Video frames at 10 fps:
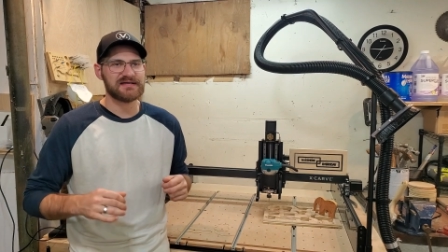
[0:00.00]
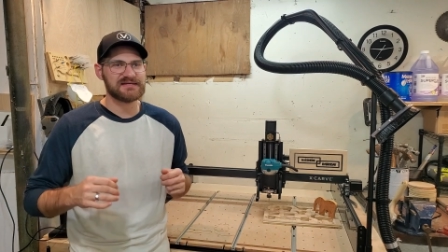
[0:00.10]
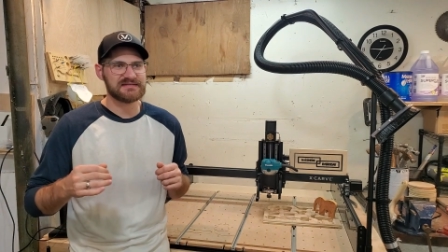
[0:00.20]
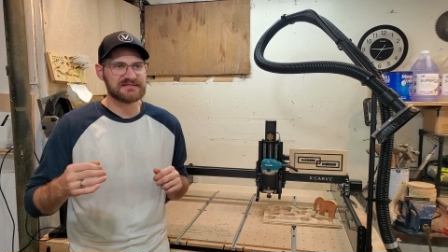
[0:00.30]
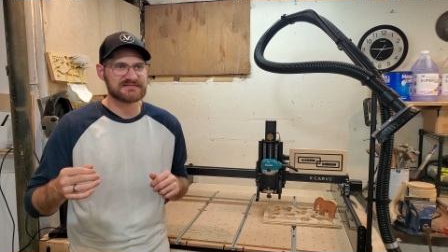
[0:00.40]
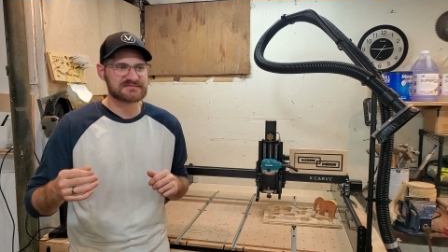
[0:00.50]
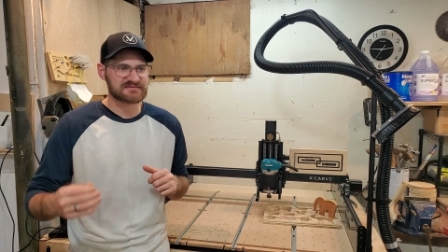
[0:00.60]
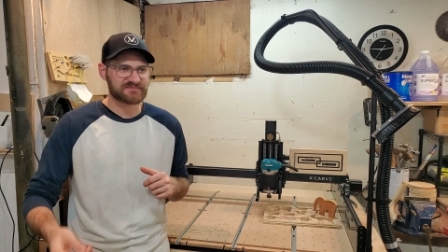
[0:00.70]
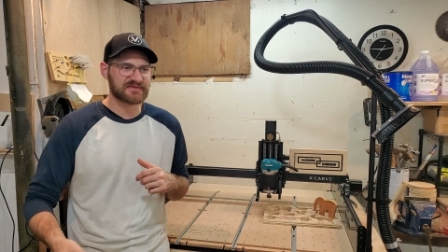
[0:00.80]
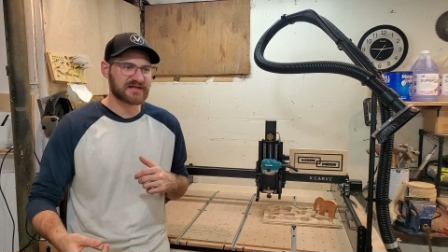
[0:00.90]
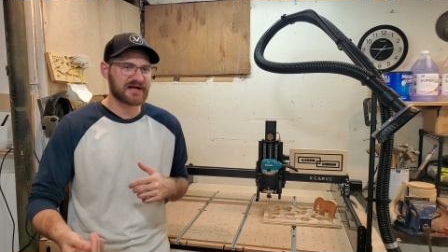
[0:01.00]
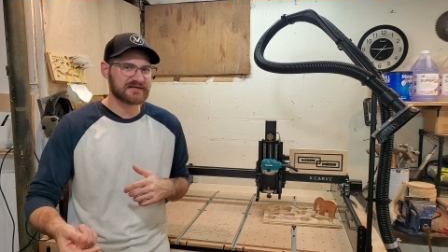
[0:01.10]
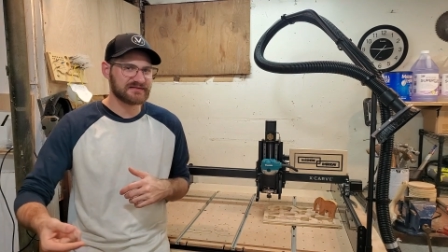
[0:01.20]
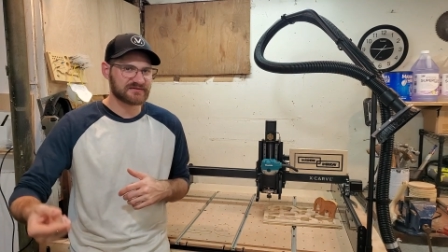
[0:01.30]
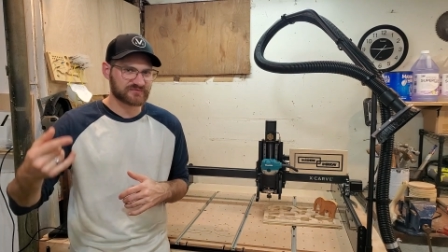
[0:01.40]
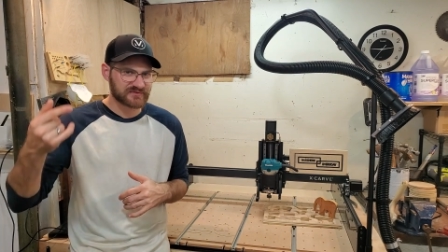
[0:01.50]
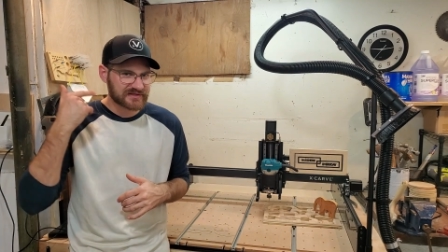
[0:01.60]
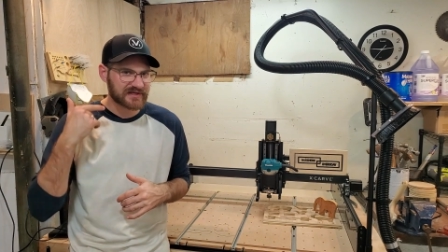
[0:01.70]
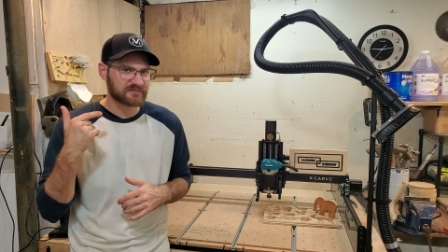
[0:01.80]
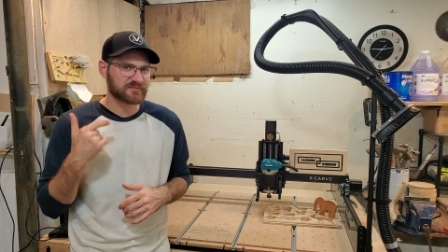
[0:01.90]
is something that I need to
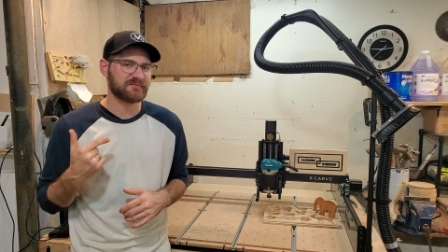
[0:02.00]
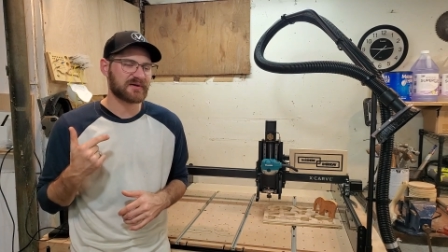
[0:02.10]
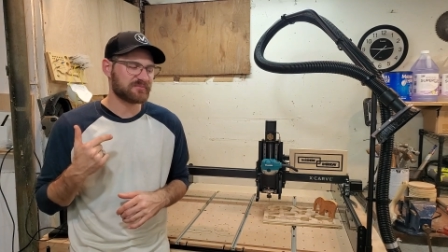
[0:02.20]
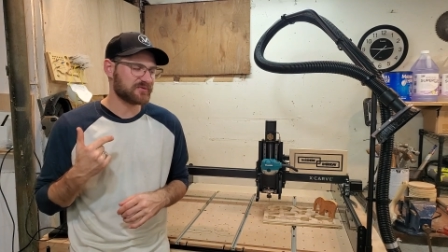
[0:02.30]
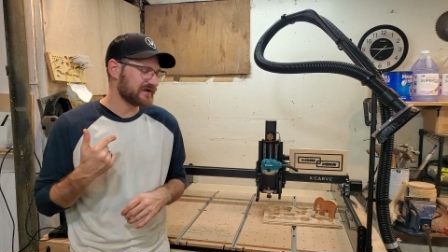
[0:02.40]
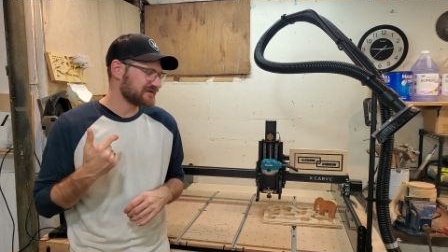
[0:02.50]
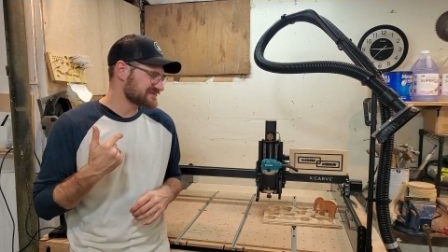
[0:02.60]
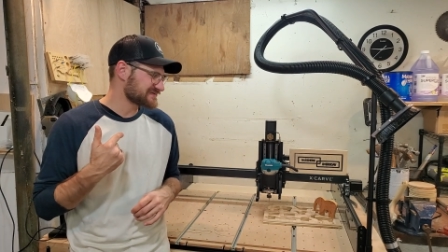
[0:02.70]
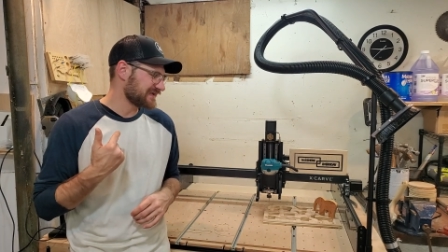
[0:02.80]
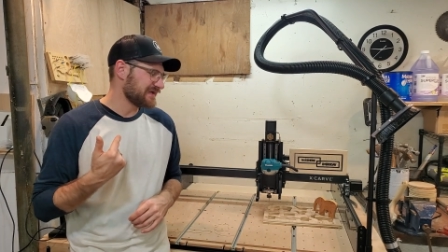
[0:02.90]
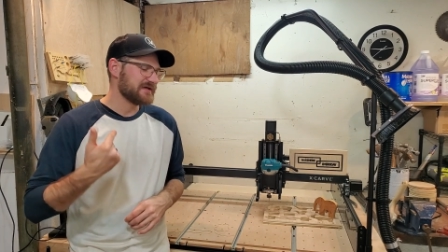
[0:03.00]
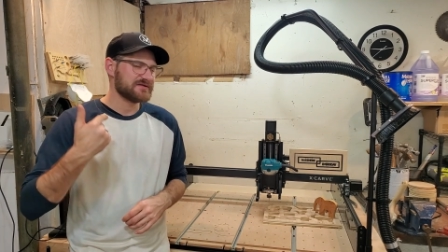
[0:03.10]
recalibrate my brain to say,